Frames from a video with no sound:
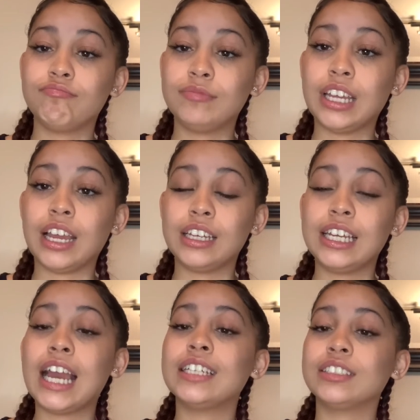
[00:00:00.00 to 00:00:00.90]
yeah, he
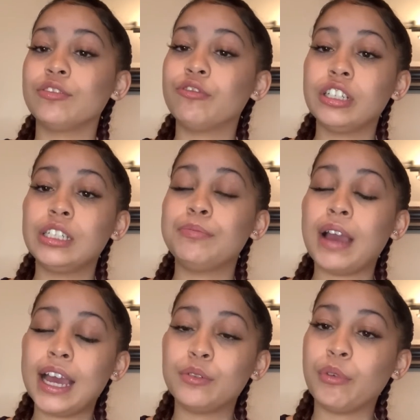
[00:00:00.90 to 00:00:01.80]
has a really
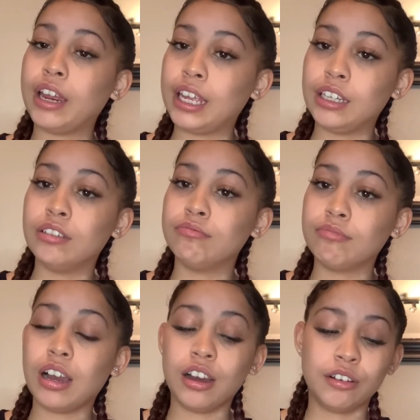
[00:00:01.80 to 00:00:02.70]
bad way
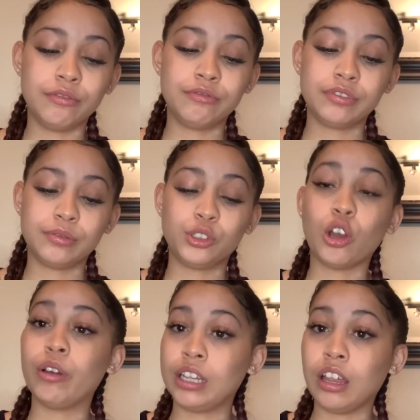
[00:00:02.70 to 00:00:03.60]
of
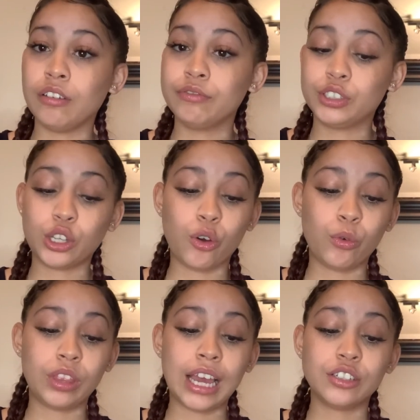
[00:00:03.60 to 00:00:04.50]
showing love.
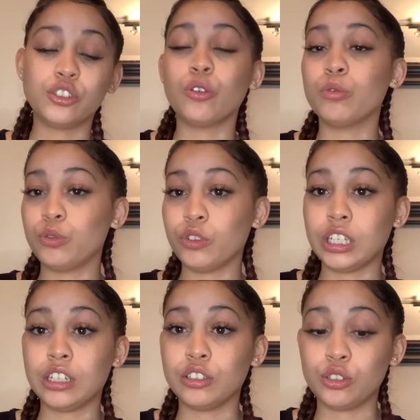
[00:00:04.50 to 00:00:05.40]
So that show was
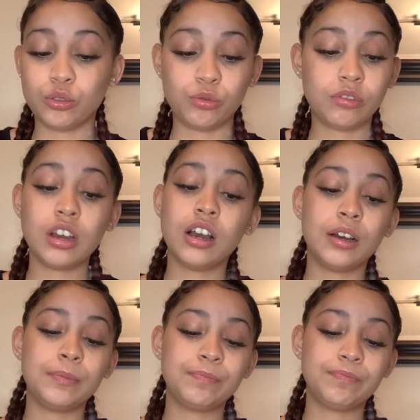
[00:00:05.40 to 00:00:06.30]
really good too.
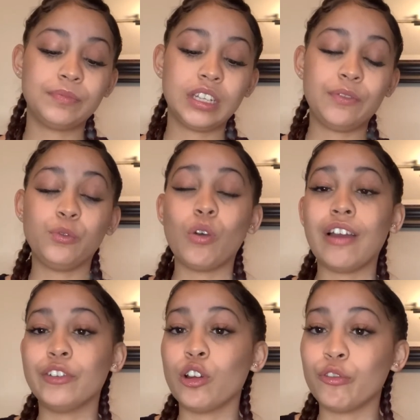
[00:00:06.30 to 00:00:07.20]
If you
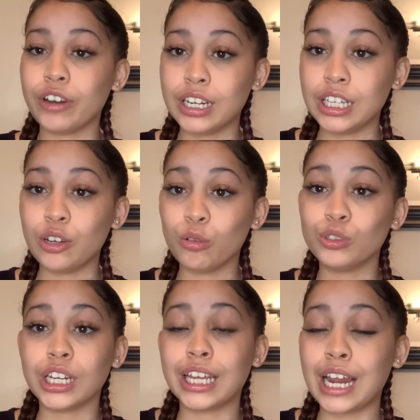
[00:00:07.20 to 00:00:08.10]
haven't already, go
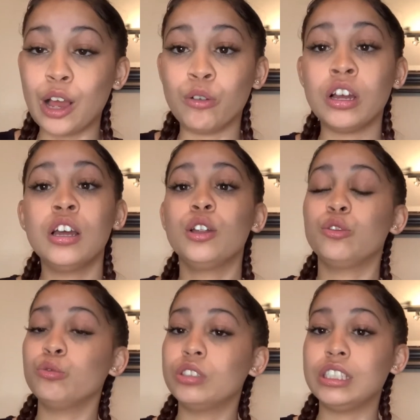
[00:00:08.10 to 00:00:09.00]
check it out.
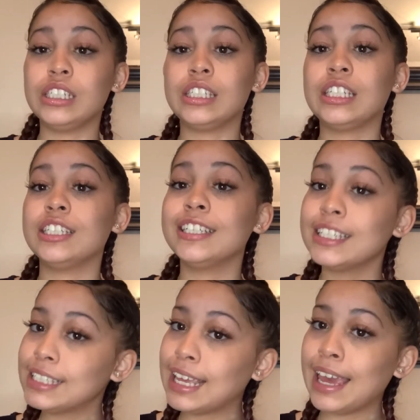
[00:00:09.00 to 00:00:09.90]
New season
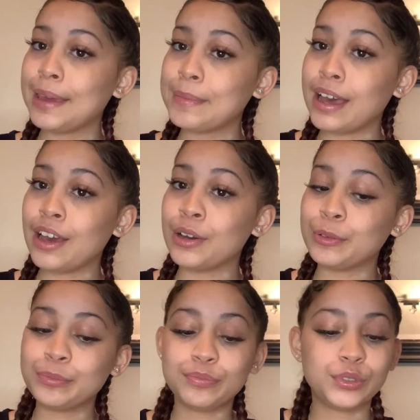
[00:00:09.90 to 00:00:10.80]
just came
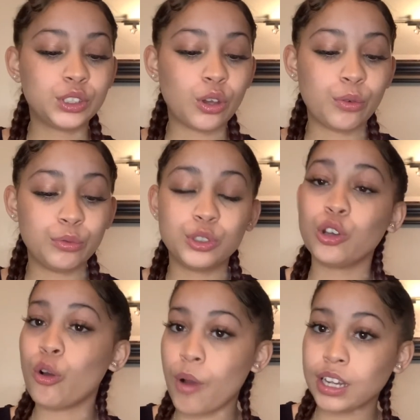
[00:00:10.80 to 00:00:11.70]
out, so you should
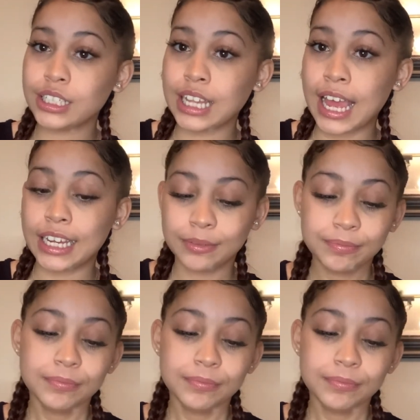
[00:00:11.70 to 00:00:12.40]
go watch that.